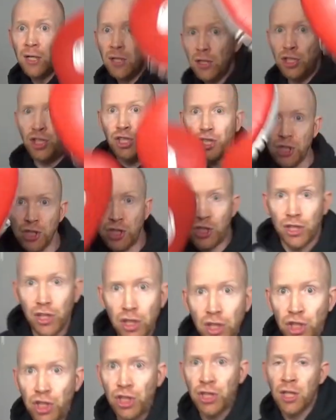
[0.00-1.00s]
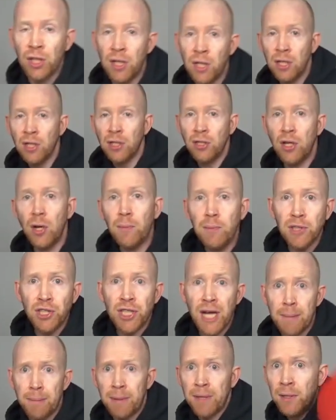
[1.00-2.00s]
ish, ish, ish, double
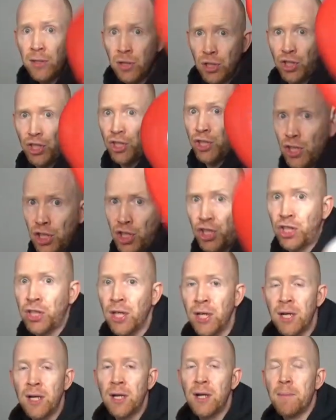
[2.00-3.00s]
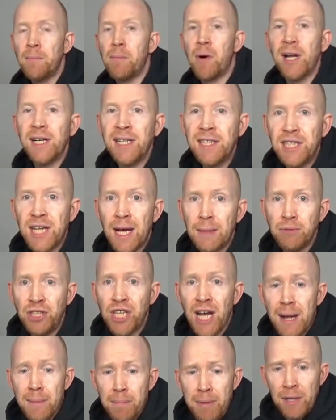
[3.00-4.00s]
jab, ish, ish, body jab,
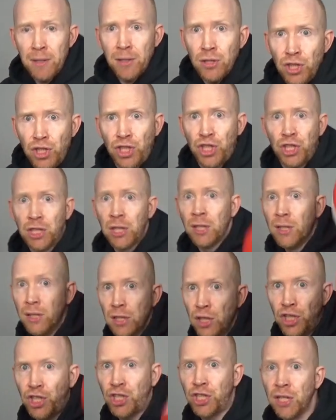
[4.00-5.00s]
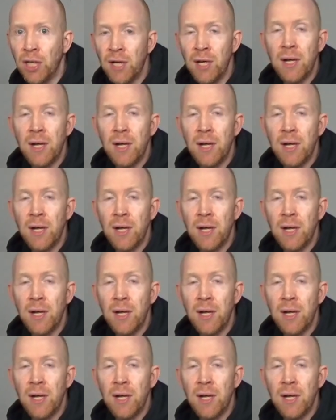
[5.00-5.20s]
jab, ish, ish,